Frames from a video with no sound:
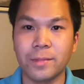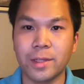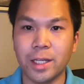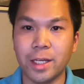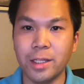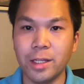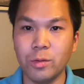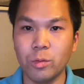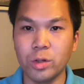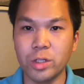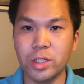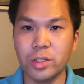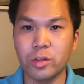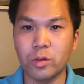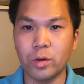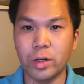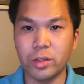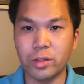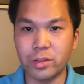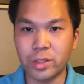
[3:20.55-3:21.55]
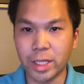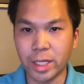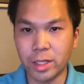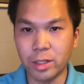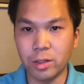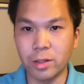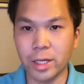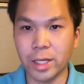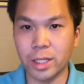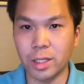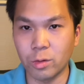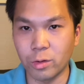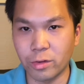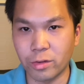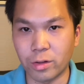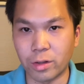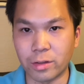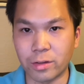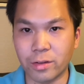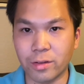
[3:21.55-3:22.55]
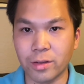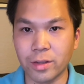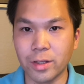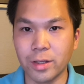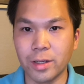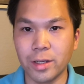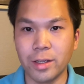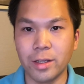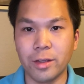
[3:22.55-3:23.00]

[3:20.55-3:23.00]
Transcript: and then we're just going to take a look at the results.